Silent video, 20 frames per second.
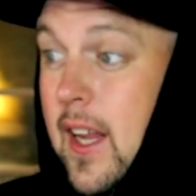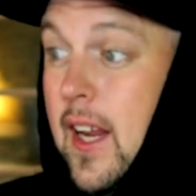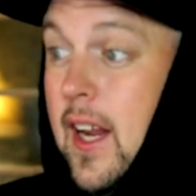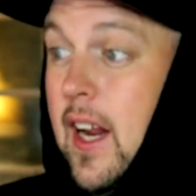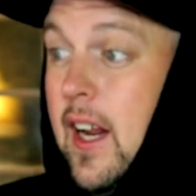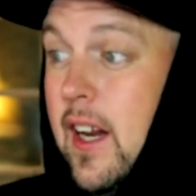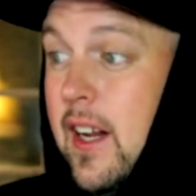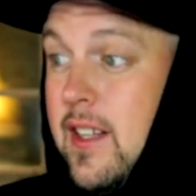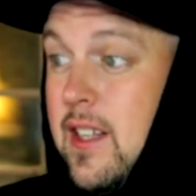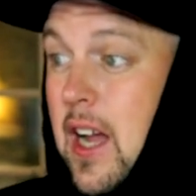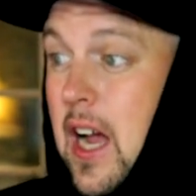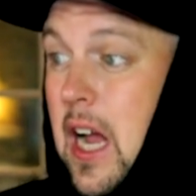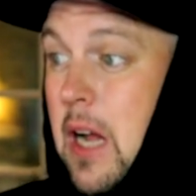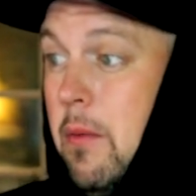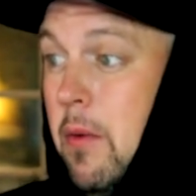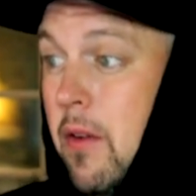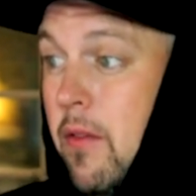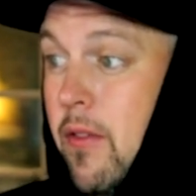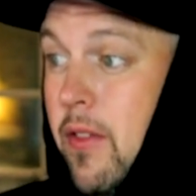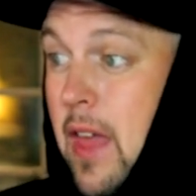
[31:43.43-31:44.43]
in a
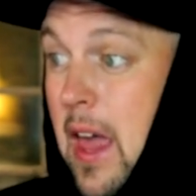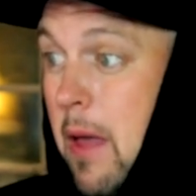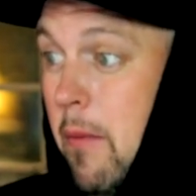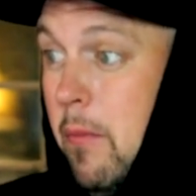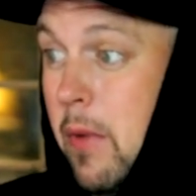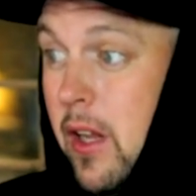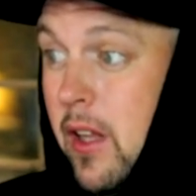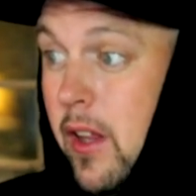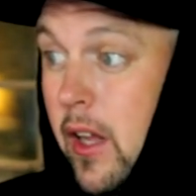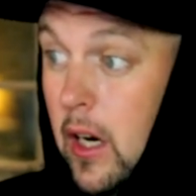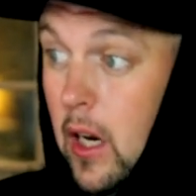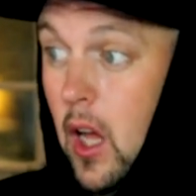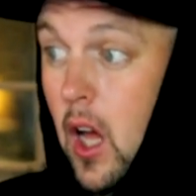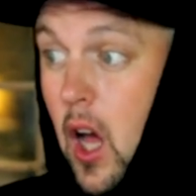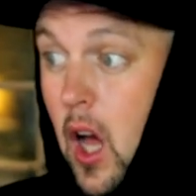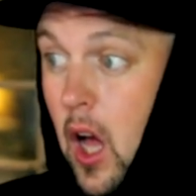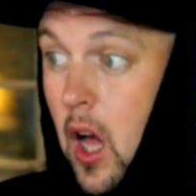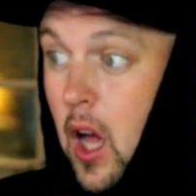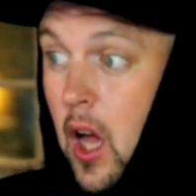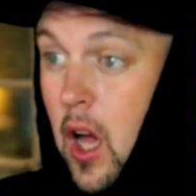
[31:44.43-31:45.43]
time of them being like,
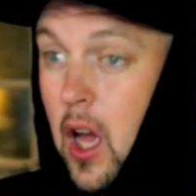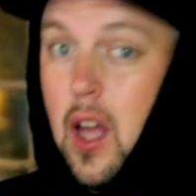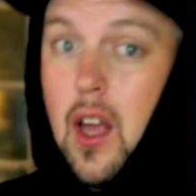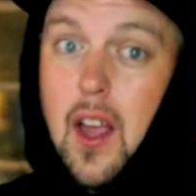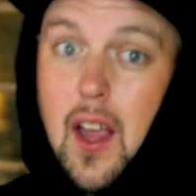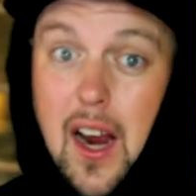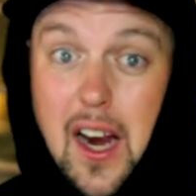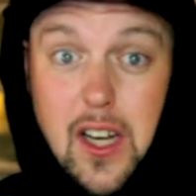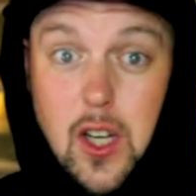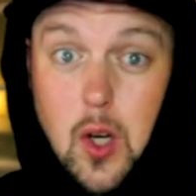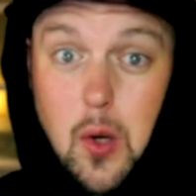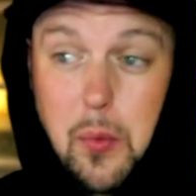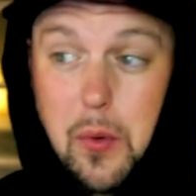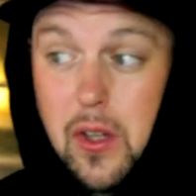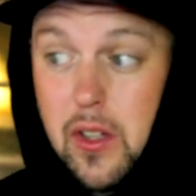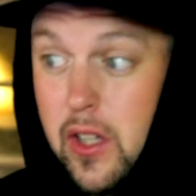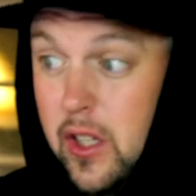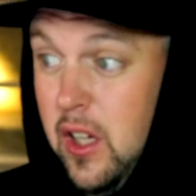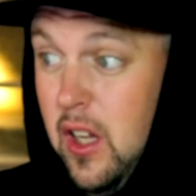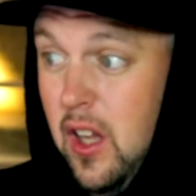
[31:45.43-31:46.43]
ah, and you
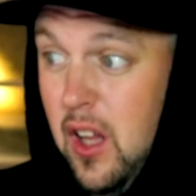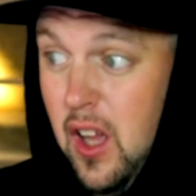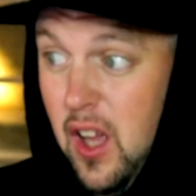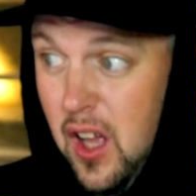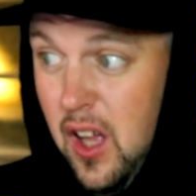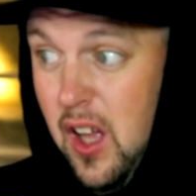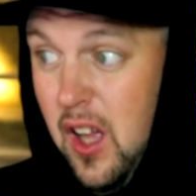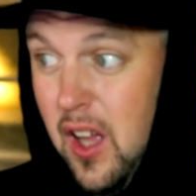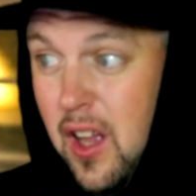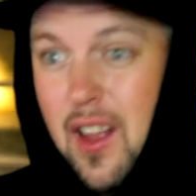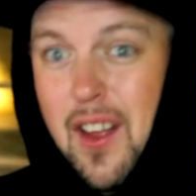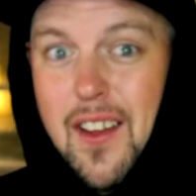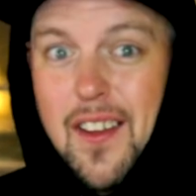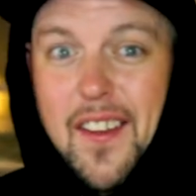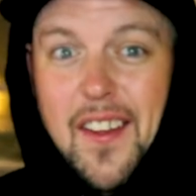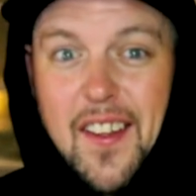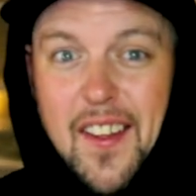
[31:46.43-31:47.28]
being like, ah,